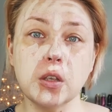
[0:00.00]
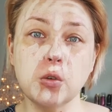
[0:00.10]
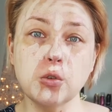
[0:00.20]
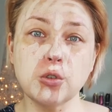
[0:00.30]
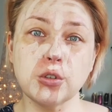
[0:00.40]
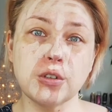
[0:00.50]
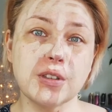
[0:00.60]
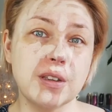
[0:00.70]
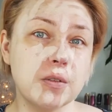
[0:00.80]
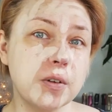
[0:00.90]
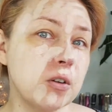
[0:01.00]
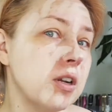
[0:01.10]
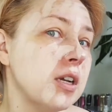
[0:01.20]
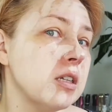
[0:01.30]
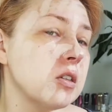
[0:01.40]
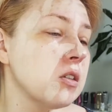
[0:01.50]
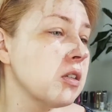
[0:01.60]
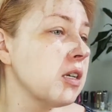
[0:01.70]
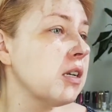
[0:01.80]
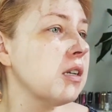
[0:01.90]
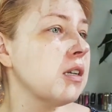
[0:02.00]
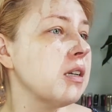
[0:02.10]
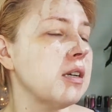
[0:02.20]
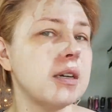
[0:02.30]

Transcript: use stick foundations, and